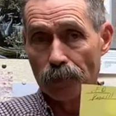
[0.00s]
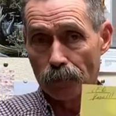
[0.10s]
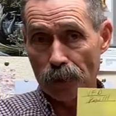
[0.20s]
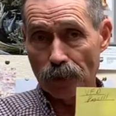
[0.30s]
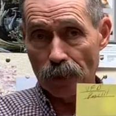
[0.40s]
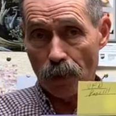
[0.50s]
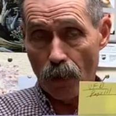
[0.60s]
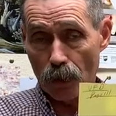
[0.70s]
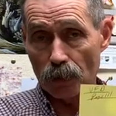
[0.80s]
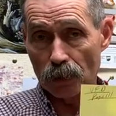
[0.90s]
read the
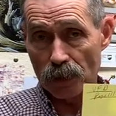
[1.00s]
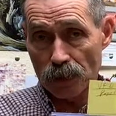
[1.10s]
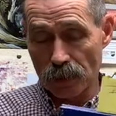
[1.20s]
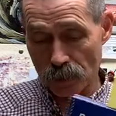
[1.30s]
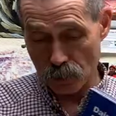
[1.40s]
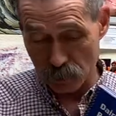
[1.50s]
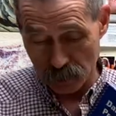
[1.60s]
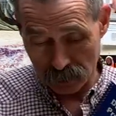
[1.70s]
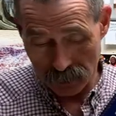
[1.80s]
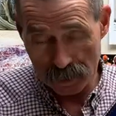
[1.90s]
article that's in this book.